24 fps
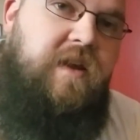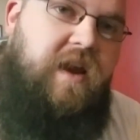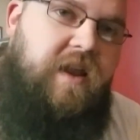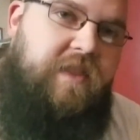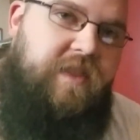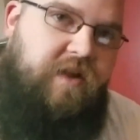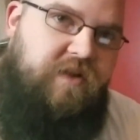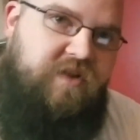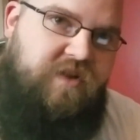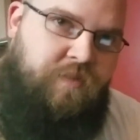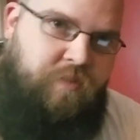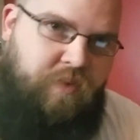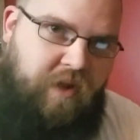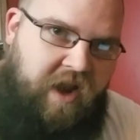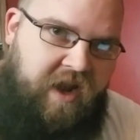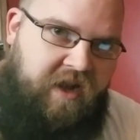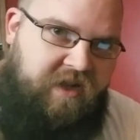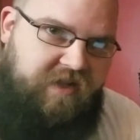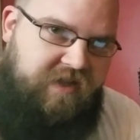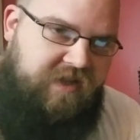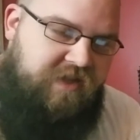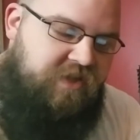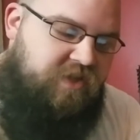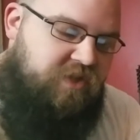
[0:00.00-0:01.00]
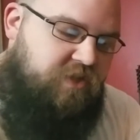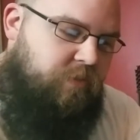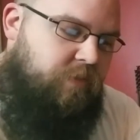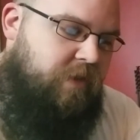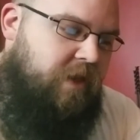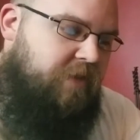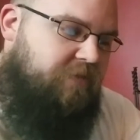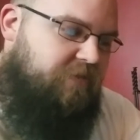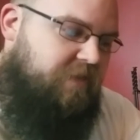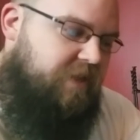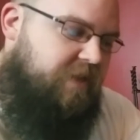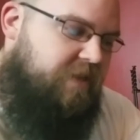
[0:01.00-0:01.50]
And that was a practice
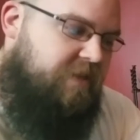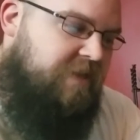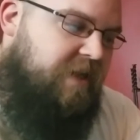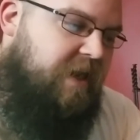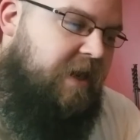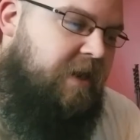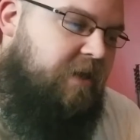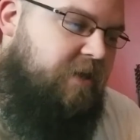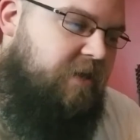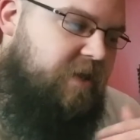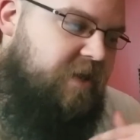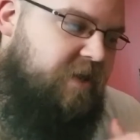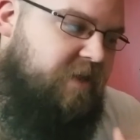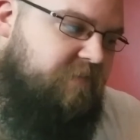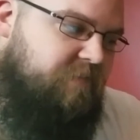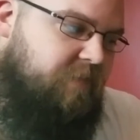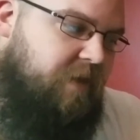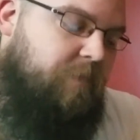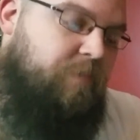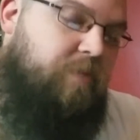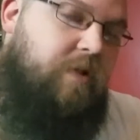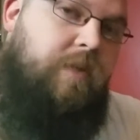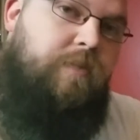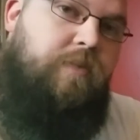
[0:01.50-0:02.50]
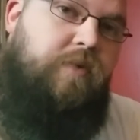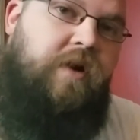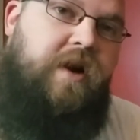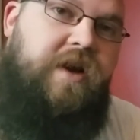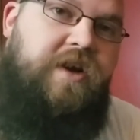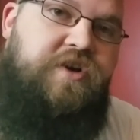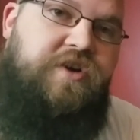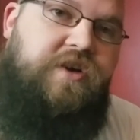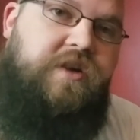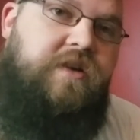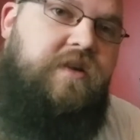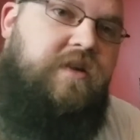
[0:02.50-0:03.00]
throughout the entirety of my
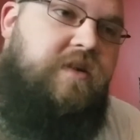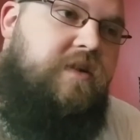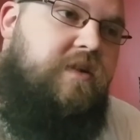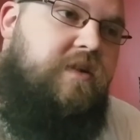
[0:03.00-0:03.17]
preparation.